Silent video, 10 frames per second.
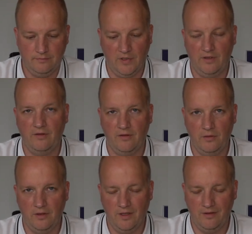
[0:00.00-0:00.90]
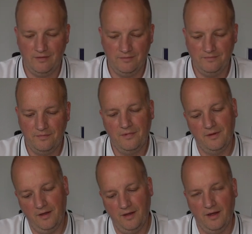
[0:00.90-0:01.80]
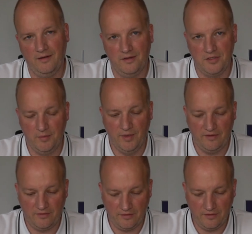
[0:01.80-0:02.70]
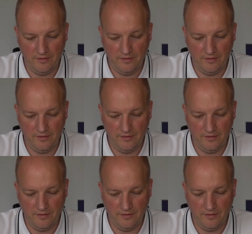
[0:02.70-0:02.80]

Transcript: it's a Sony lens. It's a G Master.